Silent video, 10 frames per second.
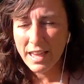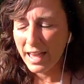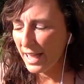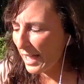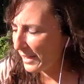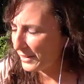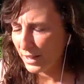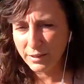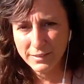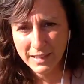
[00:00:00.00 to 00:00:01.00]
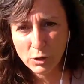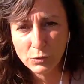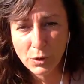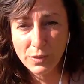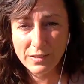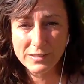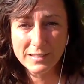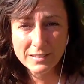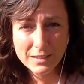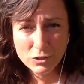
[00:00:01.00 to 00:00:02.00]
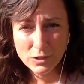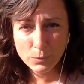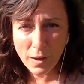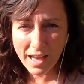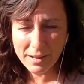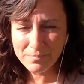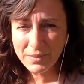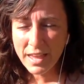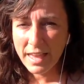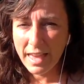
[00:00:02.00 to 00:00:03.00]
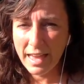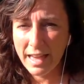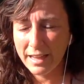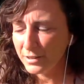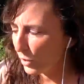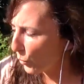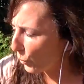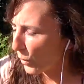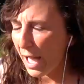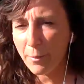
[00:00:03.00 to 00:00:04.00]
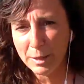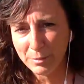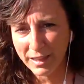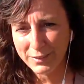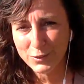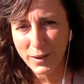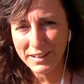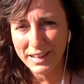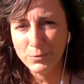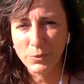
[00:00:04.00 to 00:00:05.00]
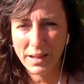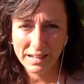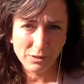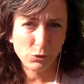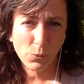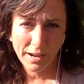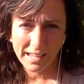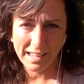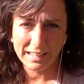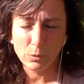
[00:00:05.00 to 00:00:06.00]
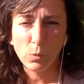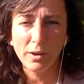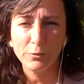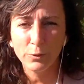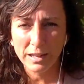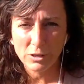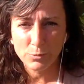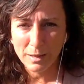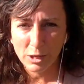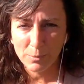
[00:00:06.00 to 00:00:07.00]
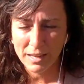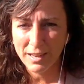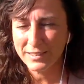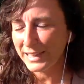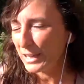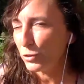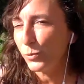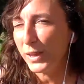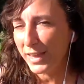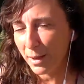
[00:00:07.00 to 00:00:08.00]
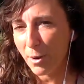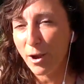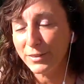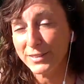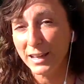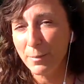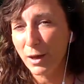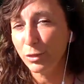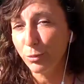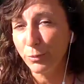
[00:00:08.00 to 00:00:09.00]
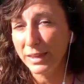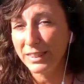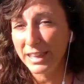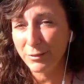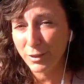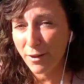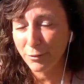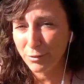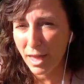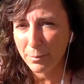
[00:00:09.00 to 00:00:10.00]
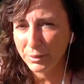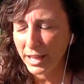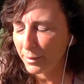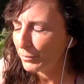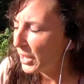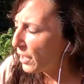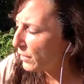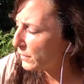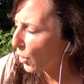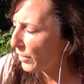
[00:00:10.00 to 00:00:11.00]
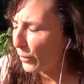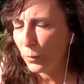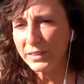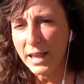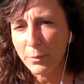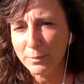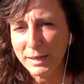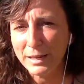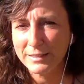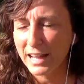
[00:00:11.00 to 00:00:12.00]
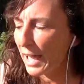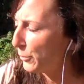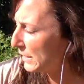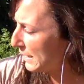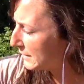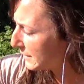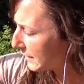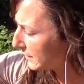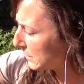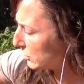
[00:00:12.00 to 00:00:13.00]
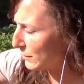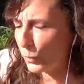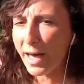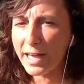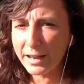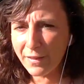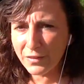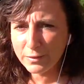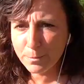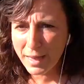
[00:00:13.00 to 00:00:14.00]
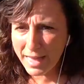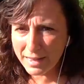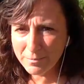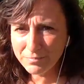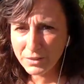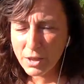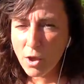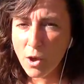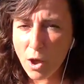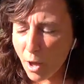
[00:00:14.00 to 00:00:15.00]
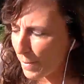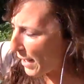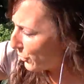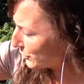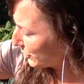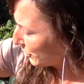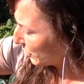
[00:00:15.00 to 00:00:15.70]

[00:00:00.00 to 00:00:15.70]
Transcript: and a single row that's 6 inches wide. And how many plants do I need? Well, I need 20. I need 1 for each meal because each week I'm harvesting about 3 leaves off of that plant. So what that would mean is that I would need 6 inches wide on this bed, about